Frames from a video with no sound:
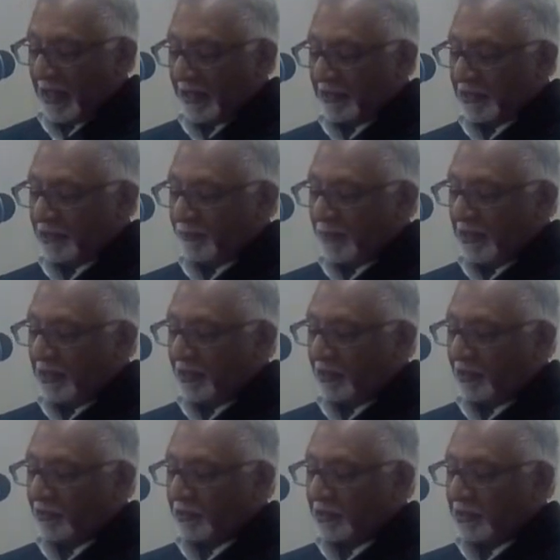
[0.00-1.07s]
and has been a
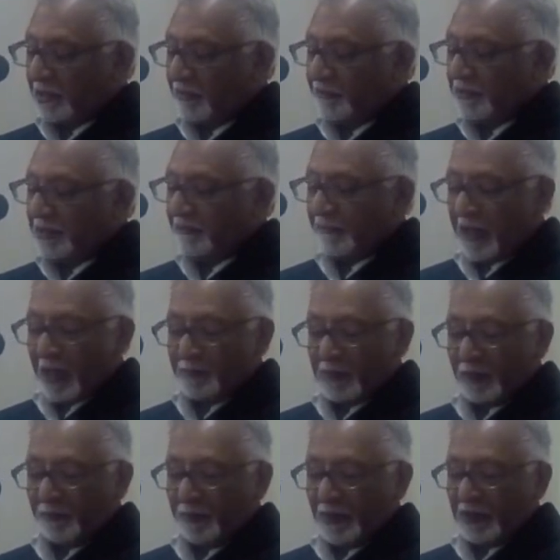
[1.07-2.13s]
Conservative
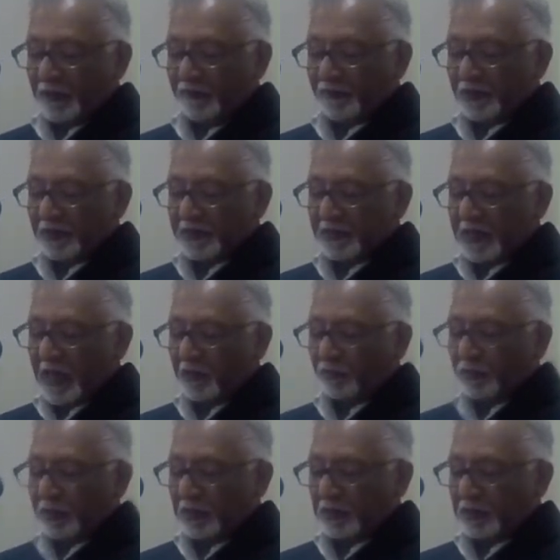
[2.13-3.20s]
MEP for the
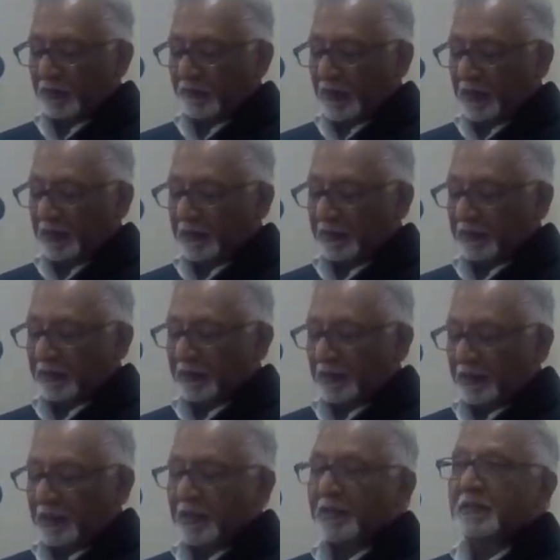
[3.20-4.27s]
South East of England
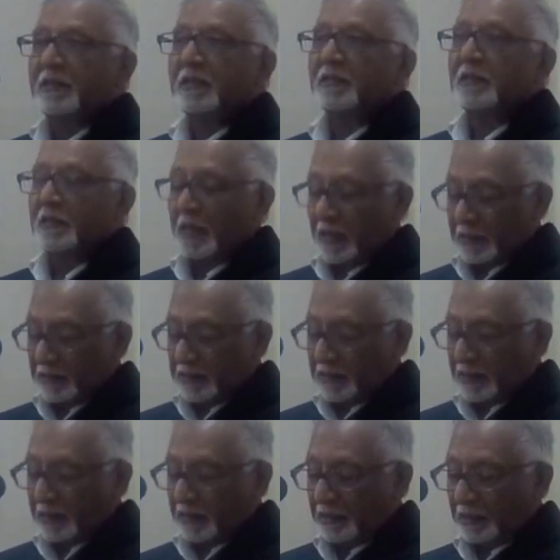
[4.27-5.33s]
since
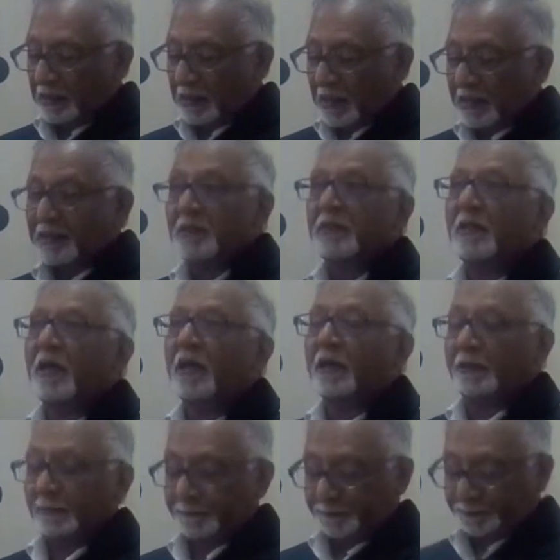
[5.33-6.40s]

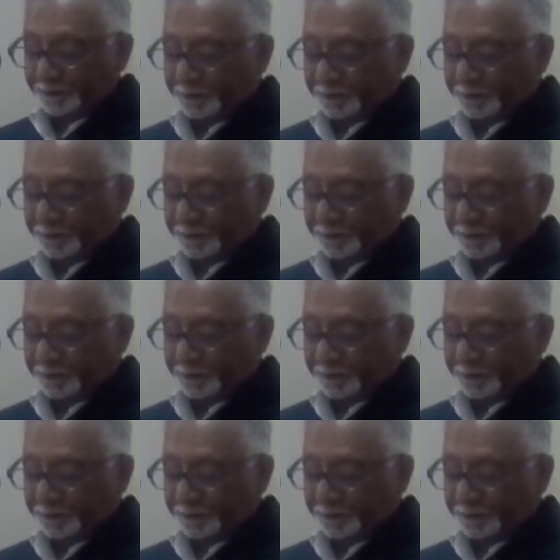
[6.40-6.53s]
1999.